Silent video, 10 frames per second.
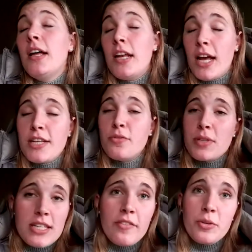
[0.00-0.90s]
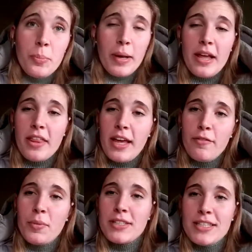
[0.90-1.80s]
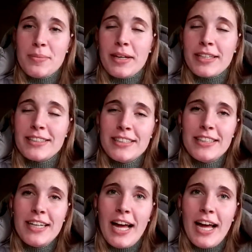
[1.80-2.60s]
nice for myself to play and for my teammates.